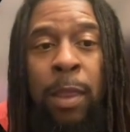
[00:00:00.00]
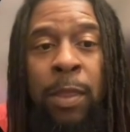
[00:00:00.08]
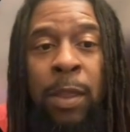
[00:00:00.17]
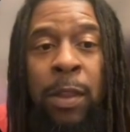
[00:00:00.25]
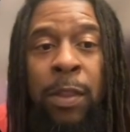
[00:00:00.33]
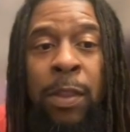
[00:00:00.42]

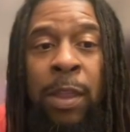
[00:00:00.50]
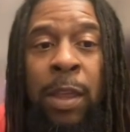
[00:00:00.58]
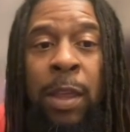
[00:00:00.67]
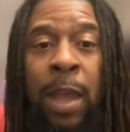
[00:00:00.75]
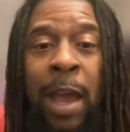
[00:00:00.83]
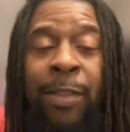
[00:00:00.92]
Then
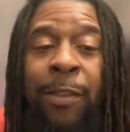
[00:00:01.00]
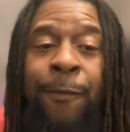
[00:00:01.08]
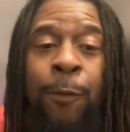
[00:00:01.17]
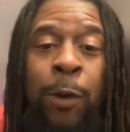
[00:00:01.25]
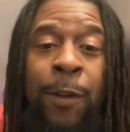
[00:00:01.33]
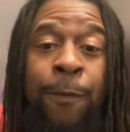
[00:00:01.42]
had the
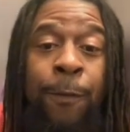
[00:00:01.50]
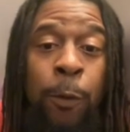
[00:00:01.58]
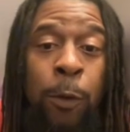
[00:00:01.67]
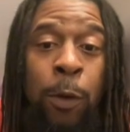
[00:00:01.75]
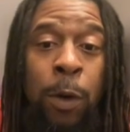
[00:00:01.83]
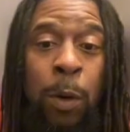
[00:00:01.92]

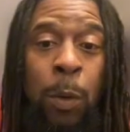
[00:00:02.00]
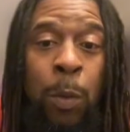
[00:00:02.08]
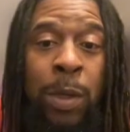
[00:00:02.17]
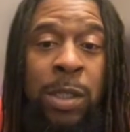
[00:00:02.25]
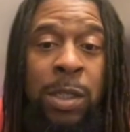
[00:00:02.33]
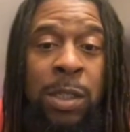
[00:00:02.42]
44,
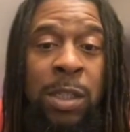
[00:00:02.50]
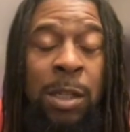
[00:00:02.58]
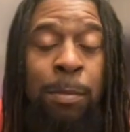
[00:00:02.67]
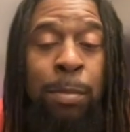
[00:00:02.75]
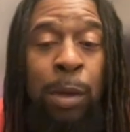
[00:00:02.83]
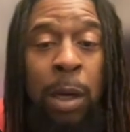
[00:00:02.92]
which is the
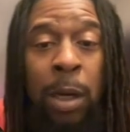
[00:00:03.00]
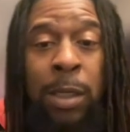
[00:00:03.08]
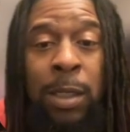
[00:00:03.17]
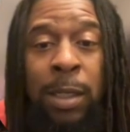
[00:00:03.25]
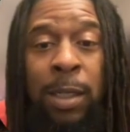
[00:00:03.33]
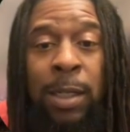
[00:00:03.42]

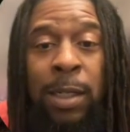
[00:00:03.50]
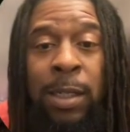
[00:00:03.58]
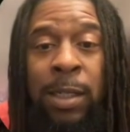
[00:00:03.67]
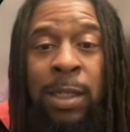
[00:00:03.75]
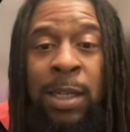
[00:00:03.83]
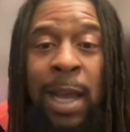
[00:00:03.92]
blood,
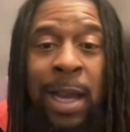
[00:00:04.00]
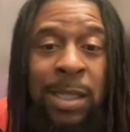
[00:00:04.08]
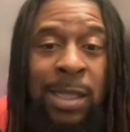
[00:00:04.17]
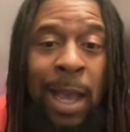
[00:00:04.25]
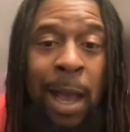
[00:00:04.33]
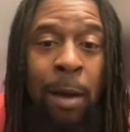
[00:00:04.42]
the
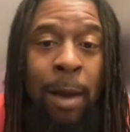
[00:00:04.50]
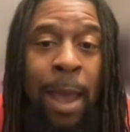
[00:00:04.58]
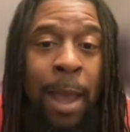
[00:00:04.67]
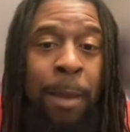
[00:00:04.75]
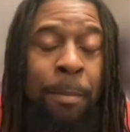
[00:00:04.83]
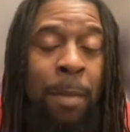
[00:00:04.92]
exile,
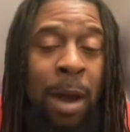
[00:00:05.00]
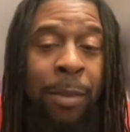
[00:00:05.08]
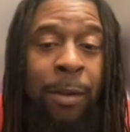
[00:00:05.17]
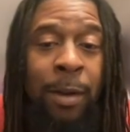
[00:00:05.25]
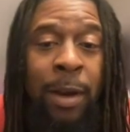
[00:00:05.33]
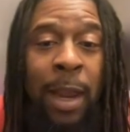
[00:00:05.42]
and
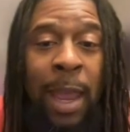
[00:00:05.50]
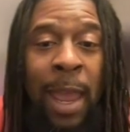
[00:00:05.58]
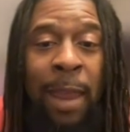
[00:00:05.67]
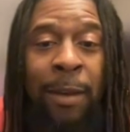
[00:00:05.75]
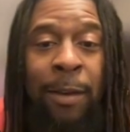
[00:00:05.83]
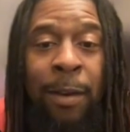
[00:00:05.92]
mother
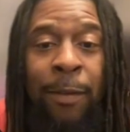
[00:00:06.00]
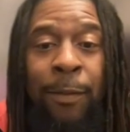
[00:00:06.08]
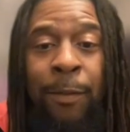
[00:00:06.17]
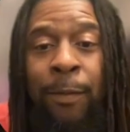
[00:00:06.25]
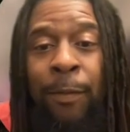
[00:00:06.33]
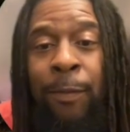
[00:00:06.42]
and
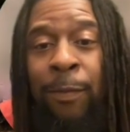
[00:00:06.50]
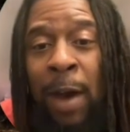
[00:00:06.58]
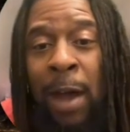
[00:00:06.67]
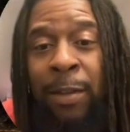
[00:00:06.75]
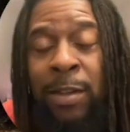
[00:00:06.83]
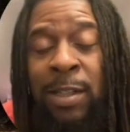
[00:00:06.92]

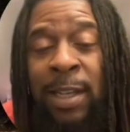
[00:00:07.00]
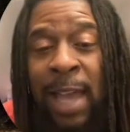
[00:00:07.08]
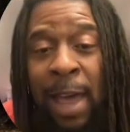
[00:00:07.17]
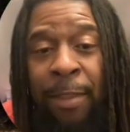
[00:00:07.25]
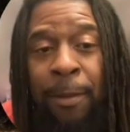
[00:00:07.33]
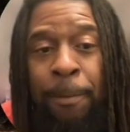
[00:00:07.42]
father
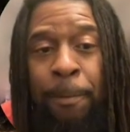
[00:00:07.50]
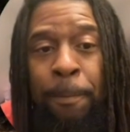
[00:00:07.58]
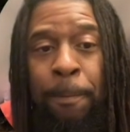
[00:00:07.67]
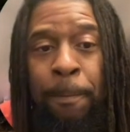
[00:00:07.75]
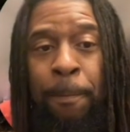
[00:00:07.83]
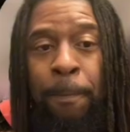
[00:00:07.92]
together.
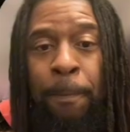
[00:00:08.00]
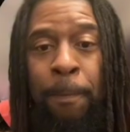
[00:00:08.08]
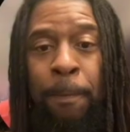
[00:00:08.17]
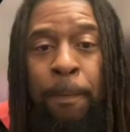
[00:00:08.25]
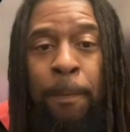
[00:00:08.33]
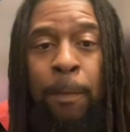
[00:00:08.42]

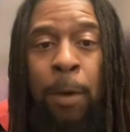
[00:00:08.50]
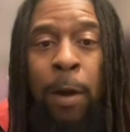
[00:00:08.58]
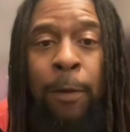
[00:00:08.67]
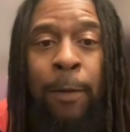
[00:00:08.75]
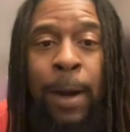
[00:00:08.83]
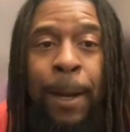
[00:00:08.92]

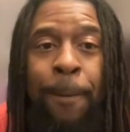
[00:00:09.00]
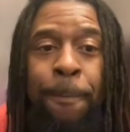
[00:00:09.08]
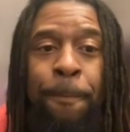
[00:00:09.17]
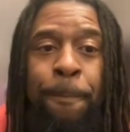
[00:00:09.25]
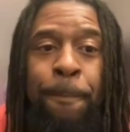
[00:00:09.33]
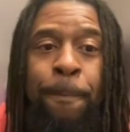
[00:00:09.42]
All right.
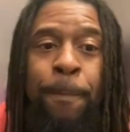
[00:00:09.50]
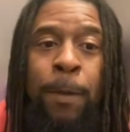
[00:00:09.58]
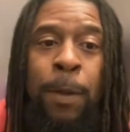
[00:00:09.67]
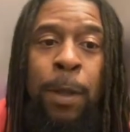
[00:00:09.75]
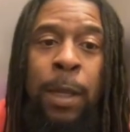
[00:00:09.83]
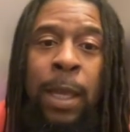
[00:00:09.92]

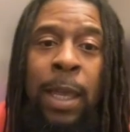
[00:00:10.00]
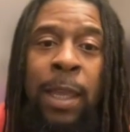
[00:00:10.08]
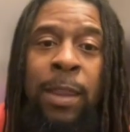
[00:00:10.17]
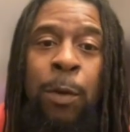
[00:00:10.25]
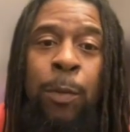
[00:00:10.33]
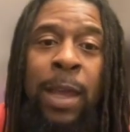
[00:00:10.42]

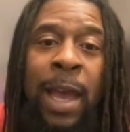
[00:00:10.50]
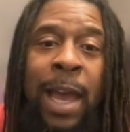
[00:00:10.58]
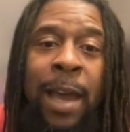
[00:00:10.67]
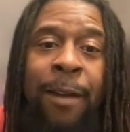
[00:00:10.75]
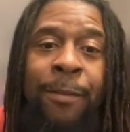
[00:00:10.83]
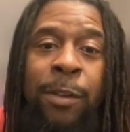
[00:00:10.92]
And then we
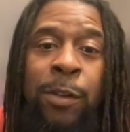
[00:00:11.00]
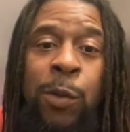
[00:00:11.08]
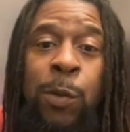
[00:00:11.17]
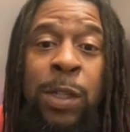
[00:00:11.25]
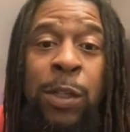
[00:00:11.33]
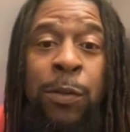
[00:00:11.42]
have the
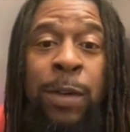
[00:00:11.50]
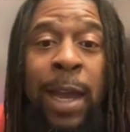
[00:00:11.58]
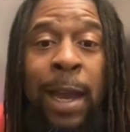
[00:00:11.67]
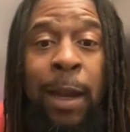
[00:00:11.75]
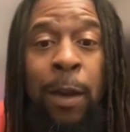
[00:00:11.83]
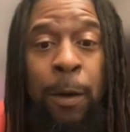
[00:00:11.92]
23
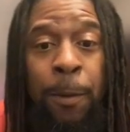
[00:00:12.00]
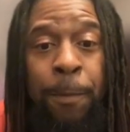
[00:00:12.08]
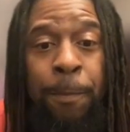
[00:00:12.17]
echo